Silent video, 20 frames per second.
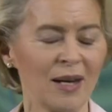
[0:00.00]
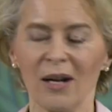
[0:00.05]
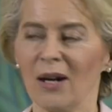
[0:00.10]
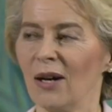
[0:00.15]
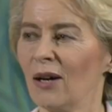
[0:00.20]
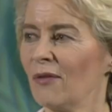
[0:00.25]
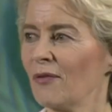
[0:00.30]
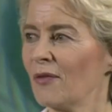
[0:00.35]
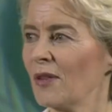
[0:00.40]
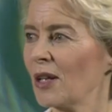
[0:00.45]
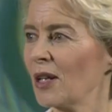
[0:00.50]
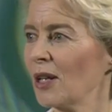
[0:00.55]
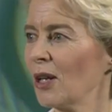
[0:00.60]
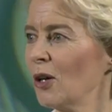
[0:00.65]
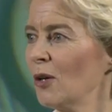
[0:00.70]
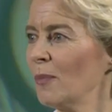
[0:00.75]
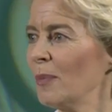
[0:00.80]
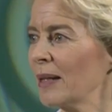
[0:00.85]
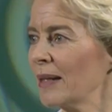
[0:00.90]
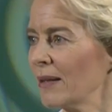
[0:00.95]
of the
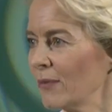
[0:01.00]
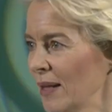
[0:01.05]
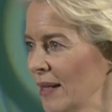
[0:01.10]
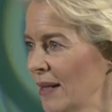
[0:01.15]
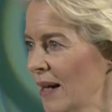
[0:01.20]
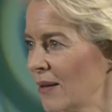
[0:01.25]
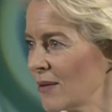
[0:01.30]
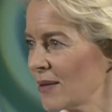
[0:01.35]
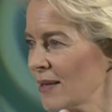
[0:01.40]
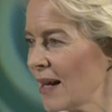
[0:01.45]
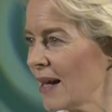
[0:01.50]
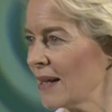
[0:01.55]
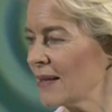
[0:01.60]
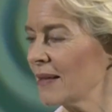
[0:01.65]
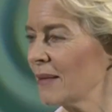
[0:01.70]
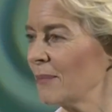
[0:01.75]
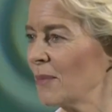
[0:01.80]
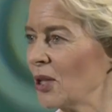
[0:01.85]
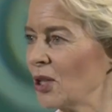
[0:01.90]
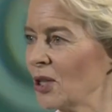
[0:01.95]
global greenhouse gas
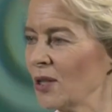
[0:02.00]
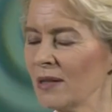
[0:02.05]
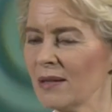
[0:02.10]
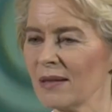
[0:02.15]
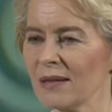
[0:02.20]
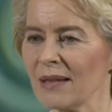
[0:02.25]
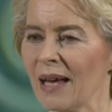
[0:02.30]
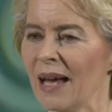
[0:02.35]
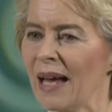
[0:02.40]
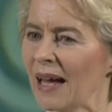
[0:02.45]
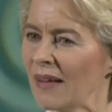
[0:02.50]
emissions,